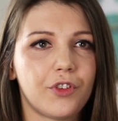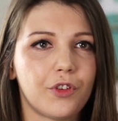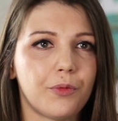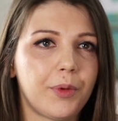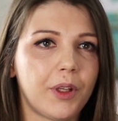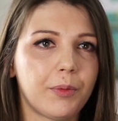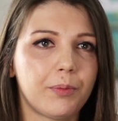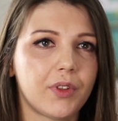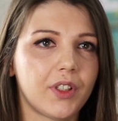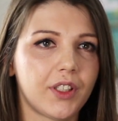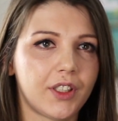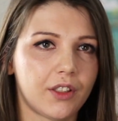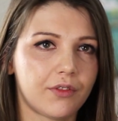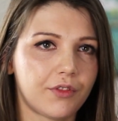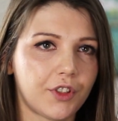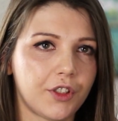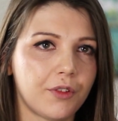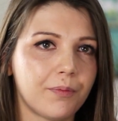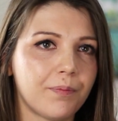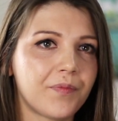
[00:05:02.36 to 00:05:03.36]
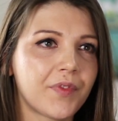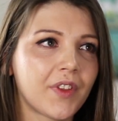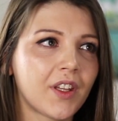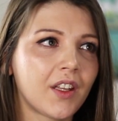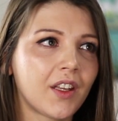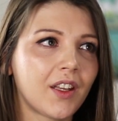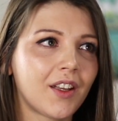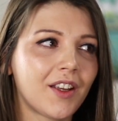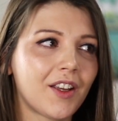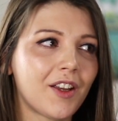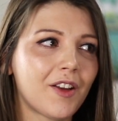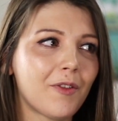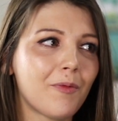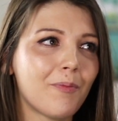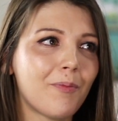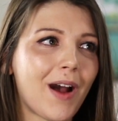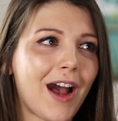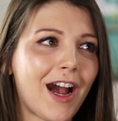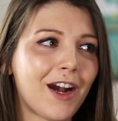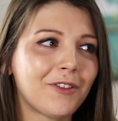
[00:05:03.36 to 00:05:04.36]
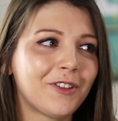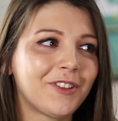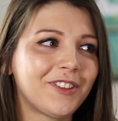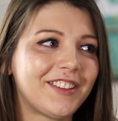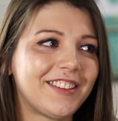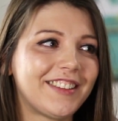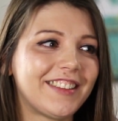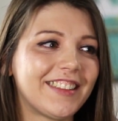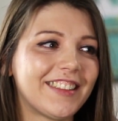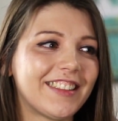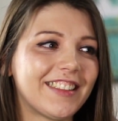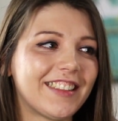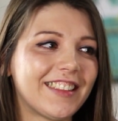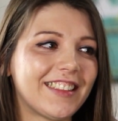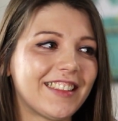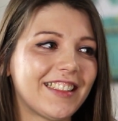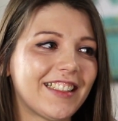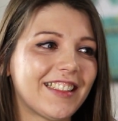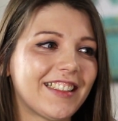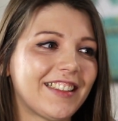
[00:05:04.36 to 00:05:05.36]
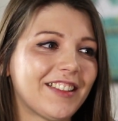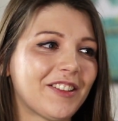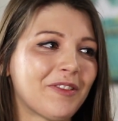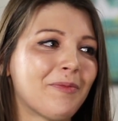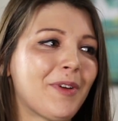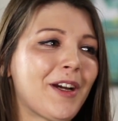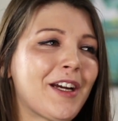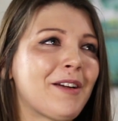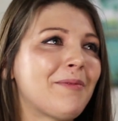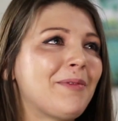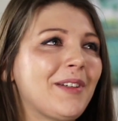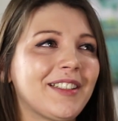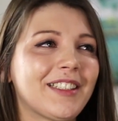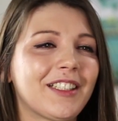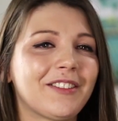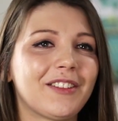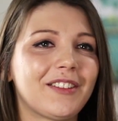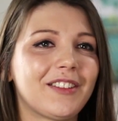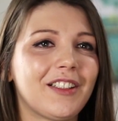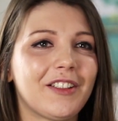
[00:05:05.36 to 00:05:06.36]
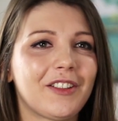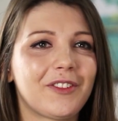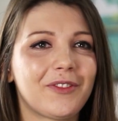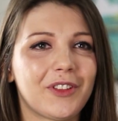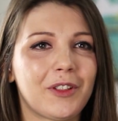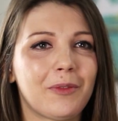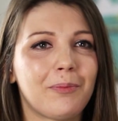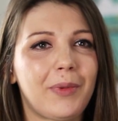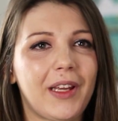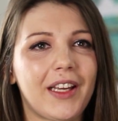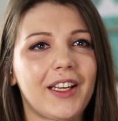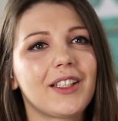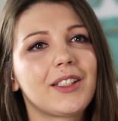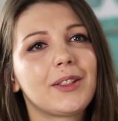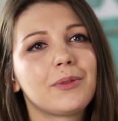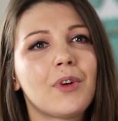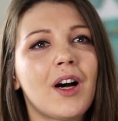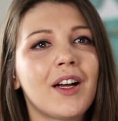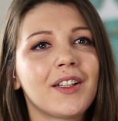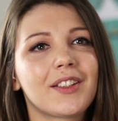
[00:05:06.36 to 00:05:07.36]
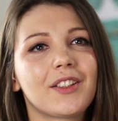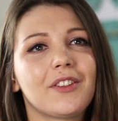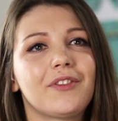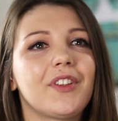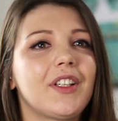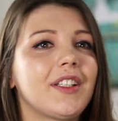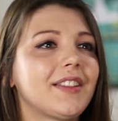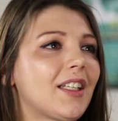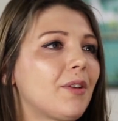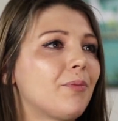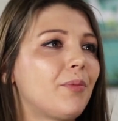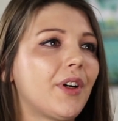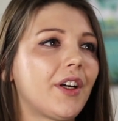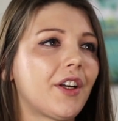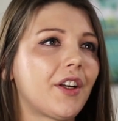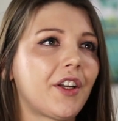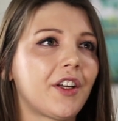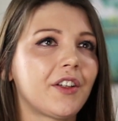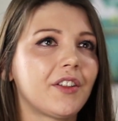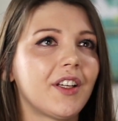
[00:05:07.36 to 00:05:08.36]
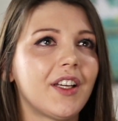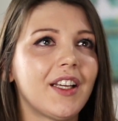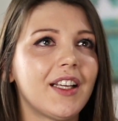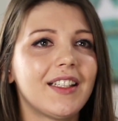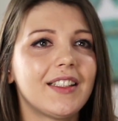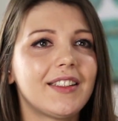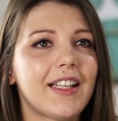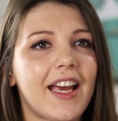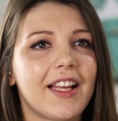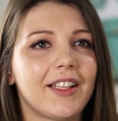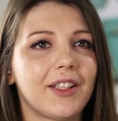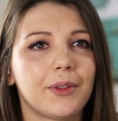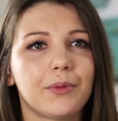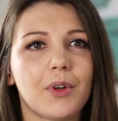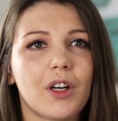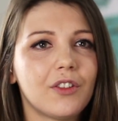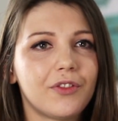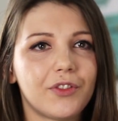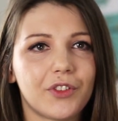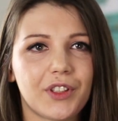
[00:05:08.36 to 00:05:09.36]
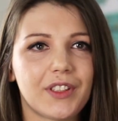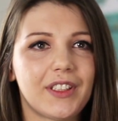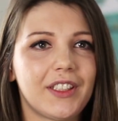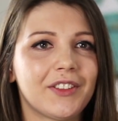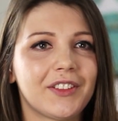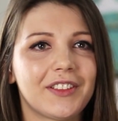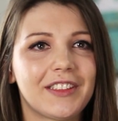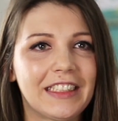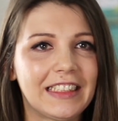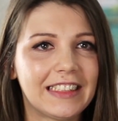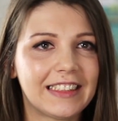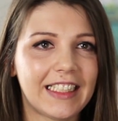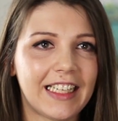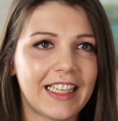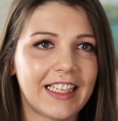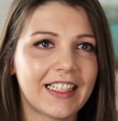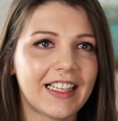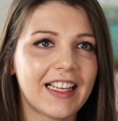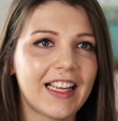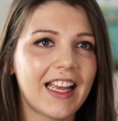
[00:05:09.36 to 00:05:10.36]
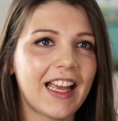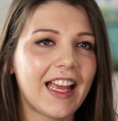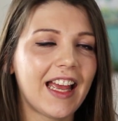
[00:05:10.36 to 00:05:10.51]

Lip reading: 4 people in a room. But I would on purpose I would look for the biggest ones. So for example, I don't know, 10, 12, 14 or 16,